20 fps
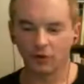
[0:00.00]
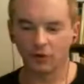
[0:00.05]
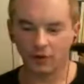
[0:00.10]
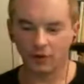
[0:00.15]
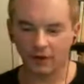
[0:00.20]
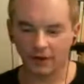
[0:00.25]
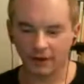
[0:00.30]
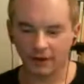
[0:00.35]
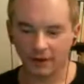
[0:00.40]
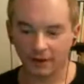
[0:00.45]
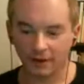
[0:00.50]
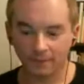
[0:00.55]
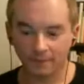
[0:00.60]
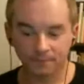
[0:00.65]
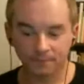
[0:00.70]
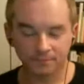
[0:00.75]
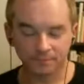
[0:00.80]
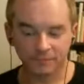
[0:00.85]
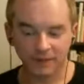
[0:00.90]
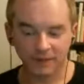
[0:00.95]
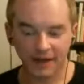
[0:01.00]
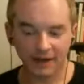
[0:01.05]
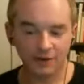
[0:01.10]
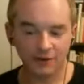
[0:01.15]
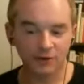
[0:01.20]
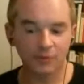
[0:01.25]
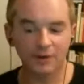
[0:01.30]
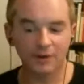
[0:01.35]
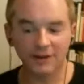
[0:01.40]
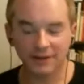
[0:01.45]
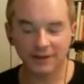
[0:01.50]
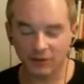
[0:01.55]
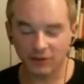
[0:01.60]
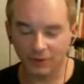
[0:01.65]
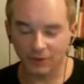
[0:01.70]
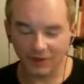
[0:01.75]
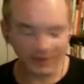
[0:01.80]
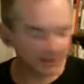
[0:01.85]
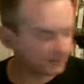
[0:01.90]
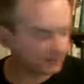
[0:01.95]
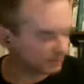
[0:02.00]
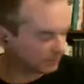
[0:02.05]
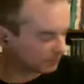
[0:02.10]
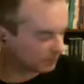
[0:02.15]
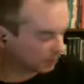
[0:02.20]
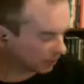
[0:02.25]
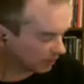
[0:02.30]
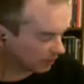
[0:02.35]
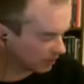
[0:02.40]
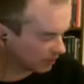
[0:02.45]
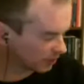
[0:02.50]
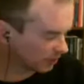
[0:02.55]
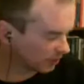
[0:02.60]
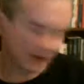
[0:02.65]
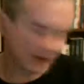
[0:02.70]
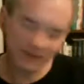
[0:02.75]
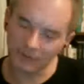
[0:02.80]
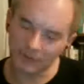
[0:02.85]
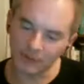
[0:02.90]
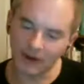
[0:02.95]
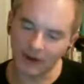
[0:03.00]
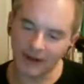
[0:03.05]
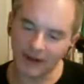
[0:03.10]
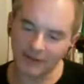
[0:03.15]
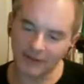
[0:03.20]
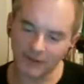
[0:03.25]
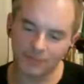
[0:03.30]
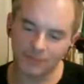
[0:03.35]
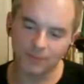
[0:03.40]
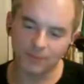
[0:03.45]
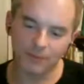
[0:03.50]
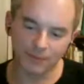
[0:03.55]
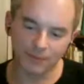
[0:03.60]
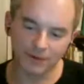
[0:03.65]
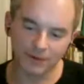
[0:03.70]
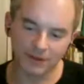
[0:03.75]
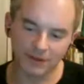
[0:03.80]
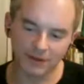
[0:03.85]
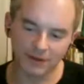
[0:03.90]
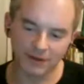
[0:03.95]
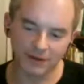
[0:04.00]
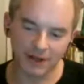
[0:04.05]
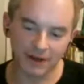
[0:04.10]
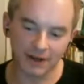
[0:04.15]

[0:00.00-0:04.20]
I don't. Do you want to keep going, or I think we're pretty good. I don't know.